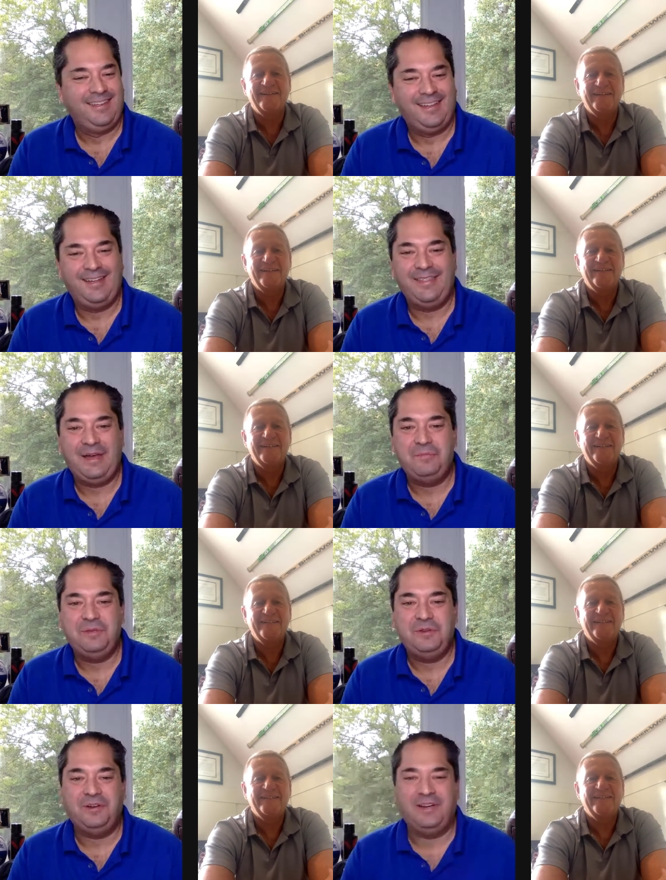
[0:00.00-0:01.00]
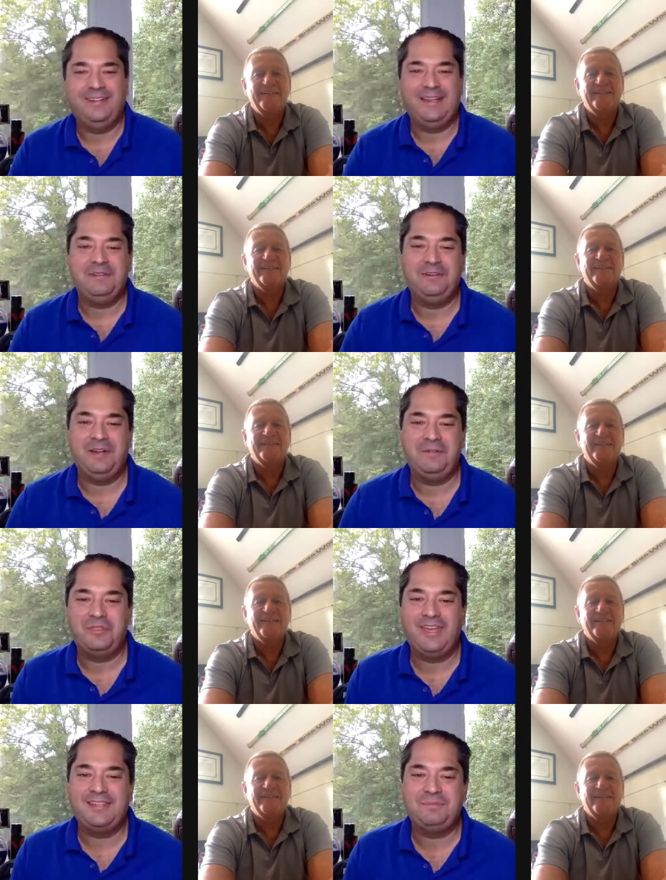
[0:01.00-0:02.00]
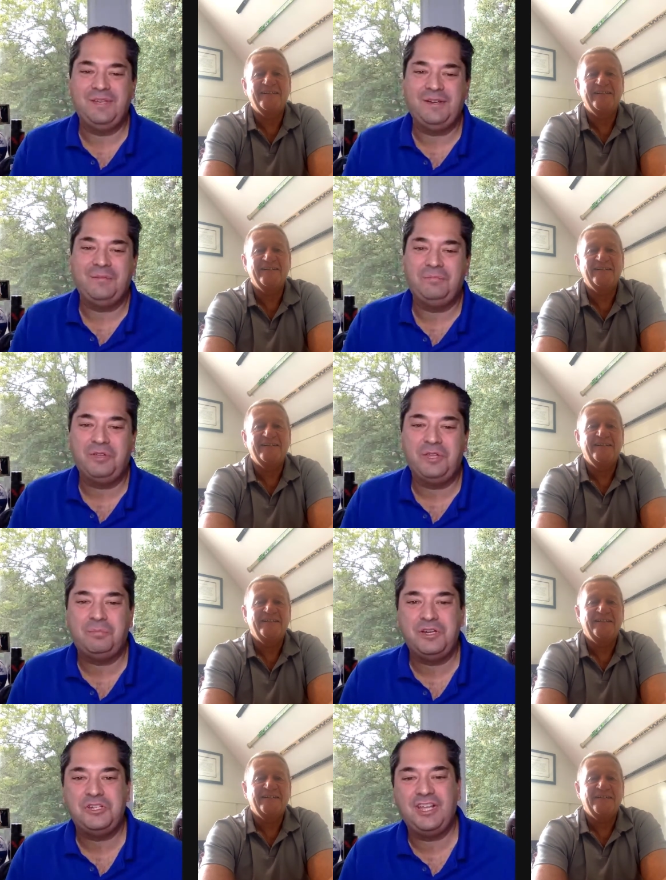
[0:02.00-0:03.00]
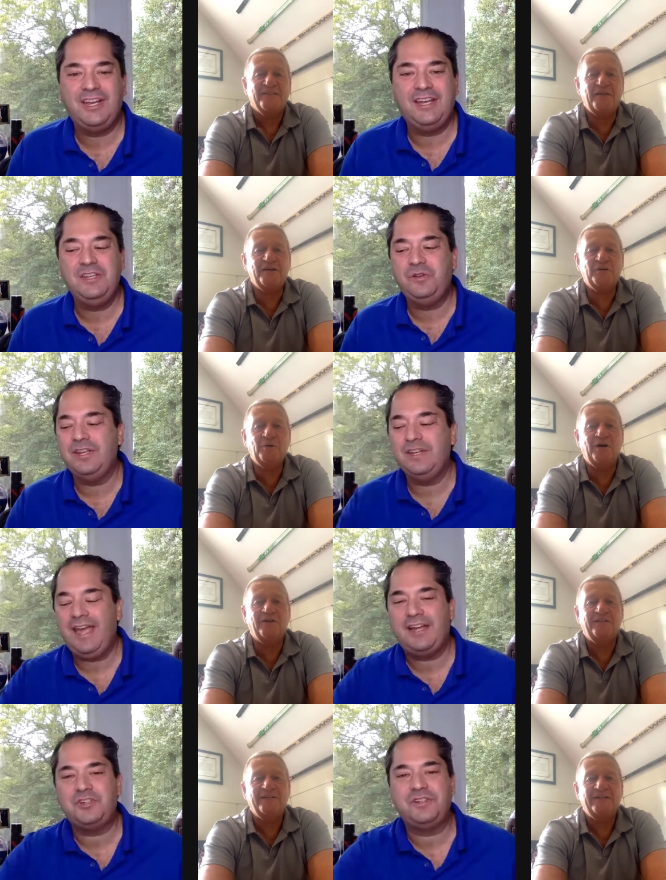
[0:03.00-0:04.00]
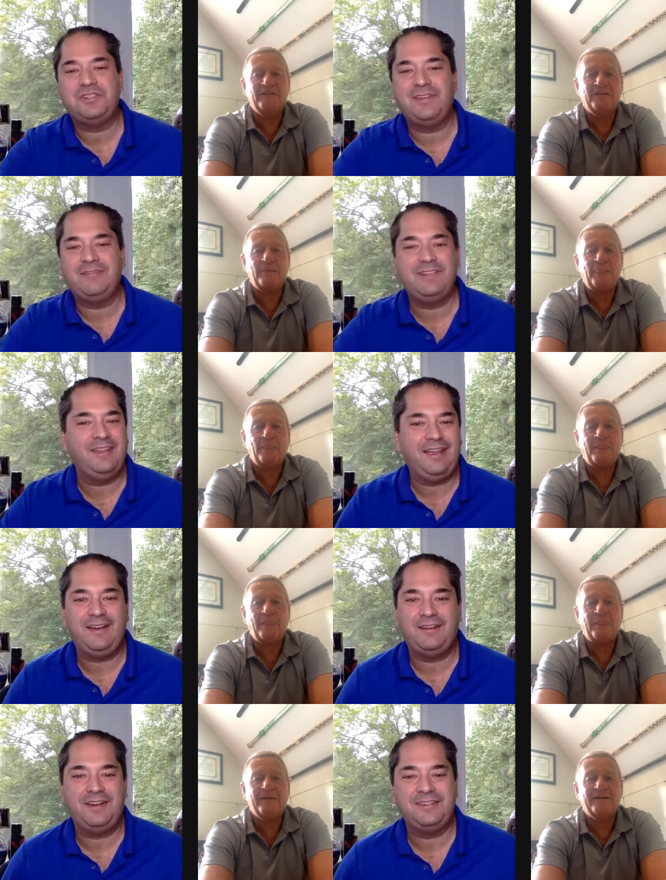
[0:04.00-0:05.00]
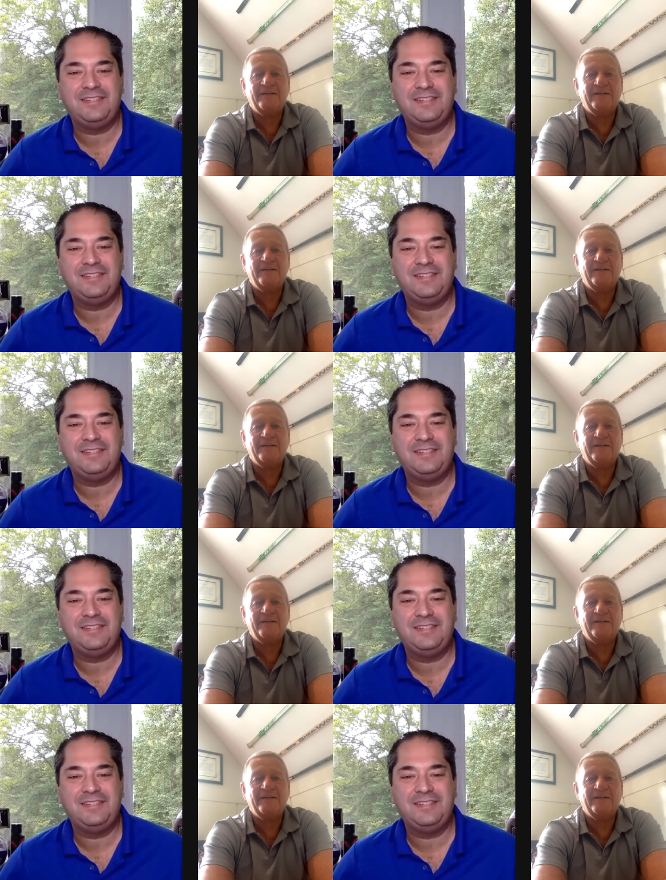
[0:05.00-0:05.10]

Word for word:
Speaker 1: uh, that would be great. That'd be great. Well, thanks, Peter. Really appreciate it. Thank and you, you can catch 70, our, our